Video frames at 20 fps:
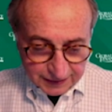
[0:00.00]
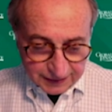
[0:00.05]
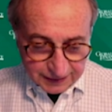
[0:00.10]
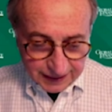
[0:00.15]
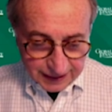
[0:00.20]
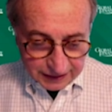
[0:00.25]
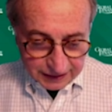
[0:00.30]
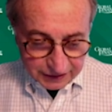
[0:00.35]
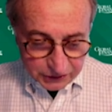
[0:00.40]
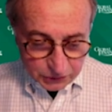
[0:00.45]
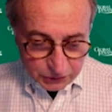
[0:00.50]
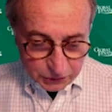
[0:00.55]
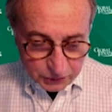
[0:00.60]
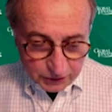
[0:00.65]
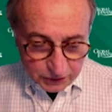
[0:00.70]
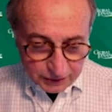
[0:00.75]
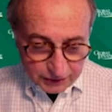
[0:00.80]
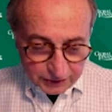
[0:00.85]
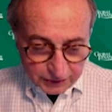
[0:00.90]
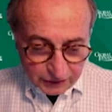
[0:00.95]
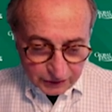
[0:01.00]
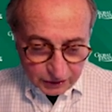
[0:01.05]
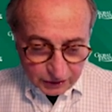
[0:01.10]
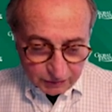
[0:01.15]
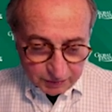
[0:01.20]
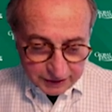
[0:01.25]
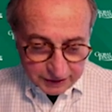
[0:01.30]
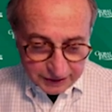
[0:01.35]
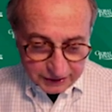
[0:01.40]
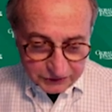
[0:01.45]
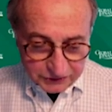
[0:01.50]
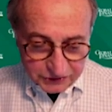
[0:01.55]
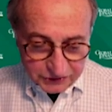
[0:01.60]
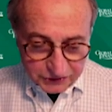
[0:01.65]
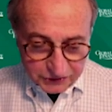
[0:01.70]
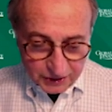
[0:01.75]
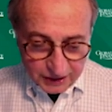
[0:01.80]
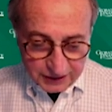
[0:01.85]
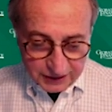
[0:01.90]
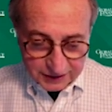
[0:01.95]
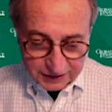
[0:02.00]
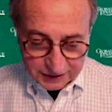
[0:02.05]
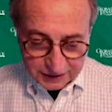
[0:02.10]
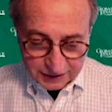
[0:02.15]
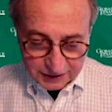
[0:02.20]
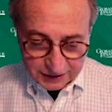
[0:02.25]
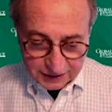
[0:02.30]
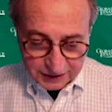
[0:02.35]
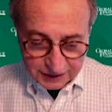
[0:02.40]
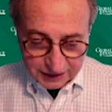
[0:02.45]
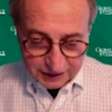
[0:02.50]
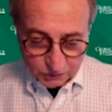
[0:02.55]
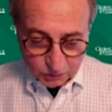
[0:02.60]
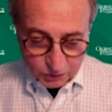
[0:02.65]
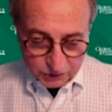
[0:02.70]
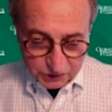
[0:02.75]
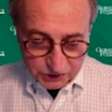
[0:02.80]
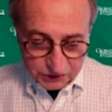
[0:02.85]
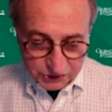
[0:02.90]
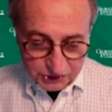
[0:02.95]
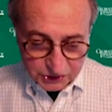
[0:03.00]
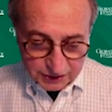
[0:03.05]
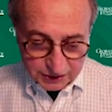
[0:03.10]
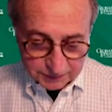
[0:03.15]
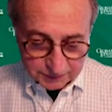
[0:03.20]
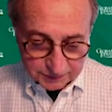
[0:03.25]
Alior, RBL Start in Warsaw.